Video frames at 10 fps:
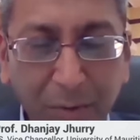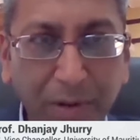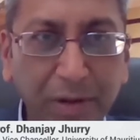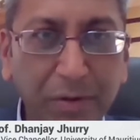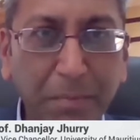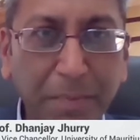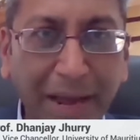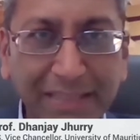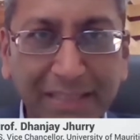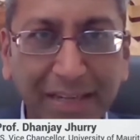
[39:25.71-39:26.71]
whether you
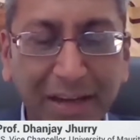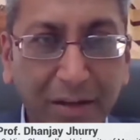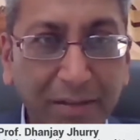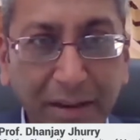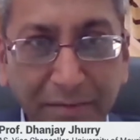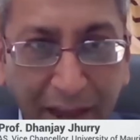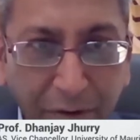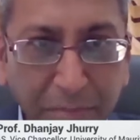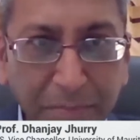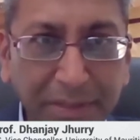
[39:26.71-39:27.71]
impact on the
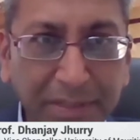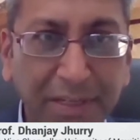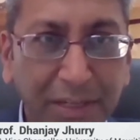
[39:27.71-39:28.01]
environment,